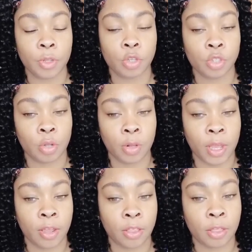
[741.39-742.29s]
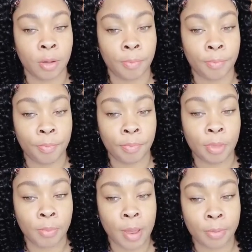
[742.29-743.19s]
So like the, the
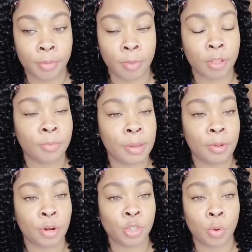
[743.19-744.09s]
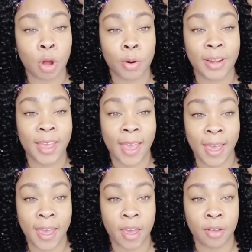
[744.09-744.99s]
mother-baby nurse will already
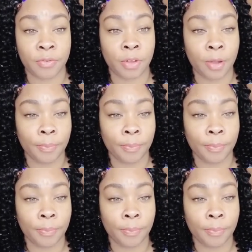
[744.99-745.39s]
have